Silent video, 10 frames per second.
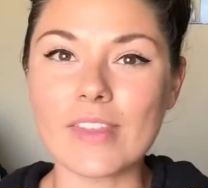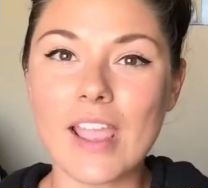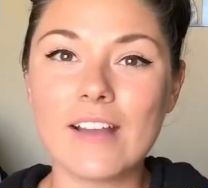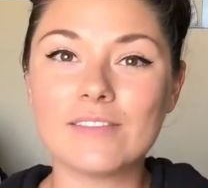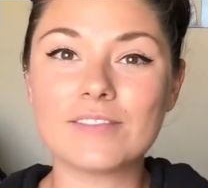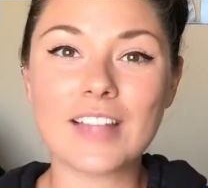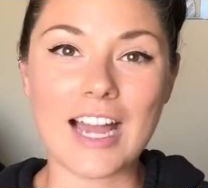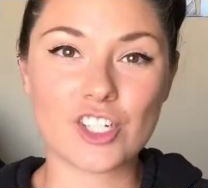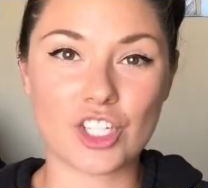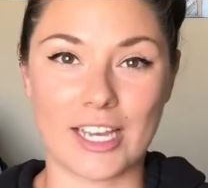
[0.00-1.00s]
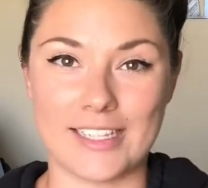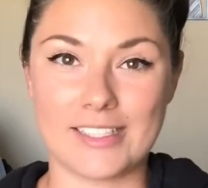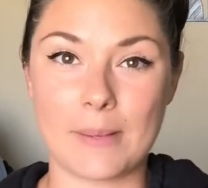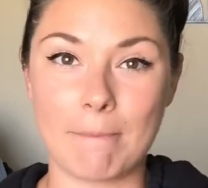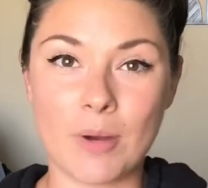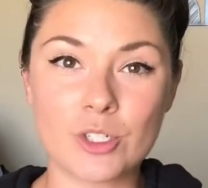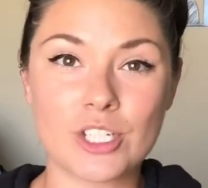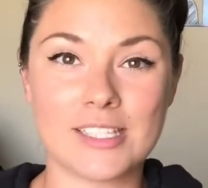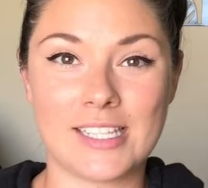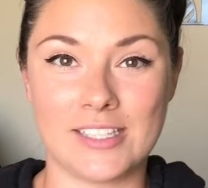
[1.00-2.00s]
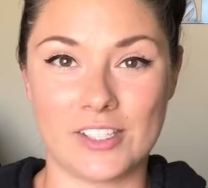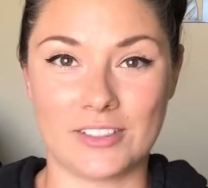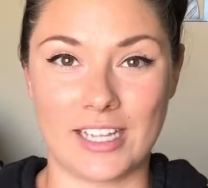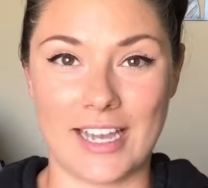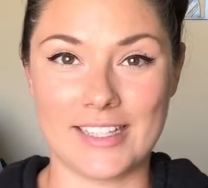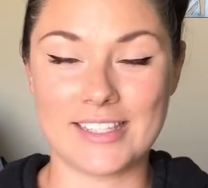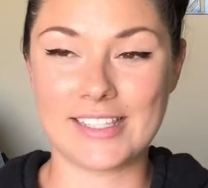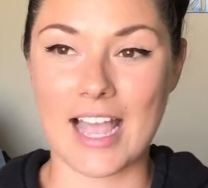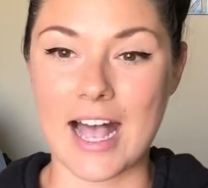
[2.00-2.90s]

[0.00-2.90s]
Flashlights, motion sensor lights,